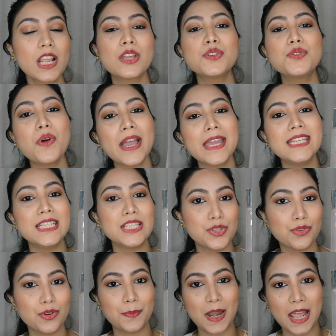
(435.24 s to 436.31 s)
do I need
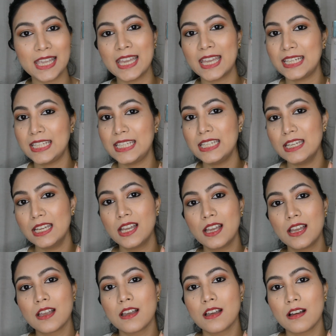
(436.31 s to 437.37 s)
to apply any
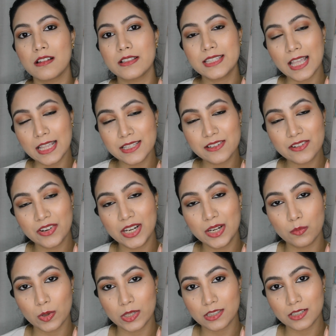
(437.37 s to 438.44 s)

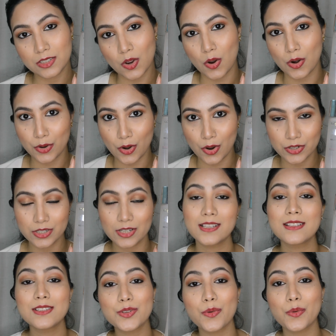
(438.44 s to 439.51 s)
sunscreen with it or not?
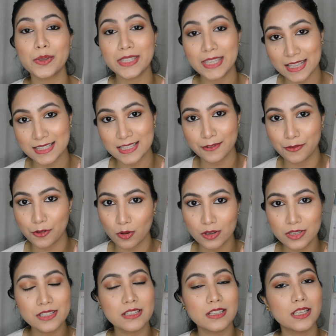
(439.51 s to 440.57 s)
So yes, of
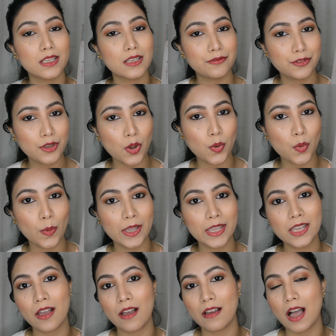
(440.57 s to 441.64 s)
course, if you're
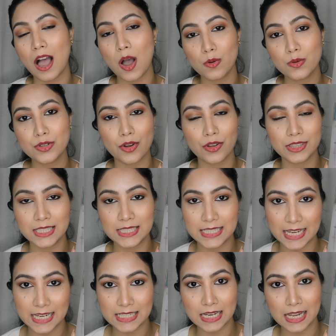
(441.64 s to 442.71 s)
going out on the
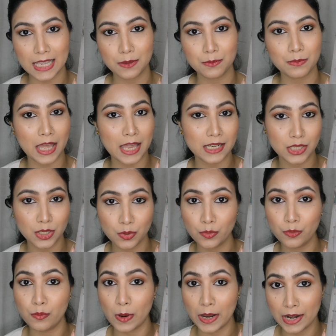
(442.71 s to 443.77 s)
daytime and you
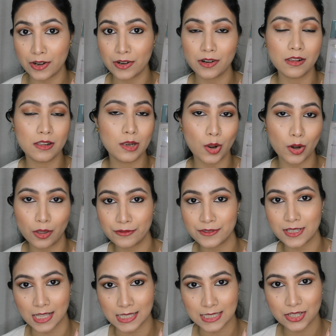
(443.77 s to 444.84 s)
wear a lot of
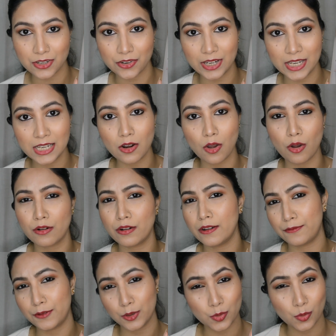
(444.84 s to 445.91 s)
sunscreen, or
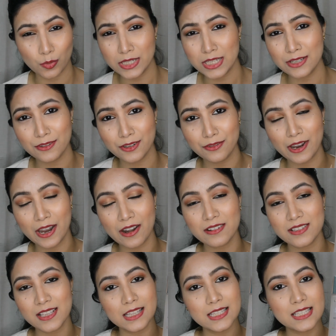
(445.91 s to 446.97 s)
if you don't even wear
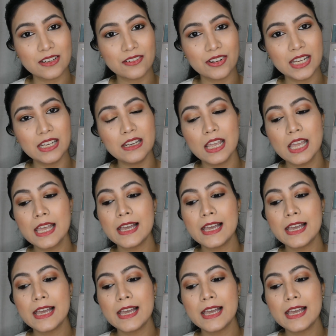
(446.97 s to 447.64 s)
sunscreen,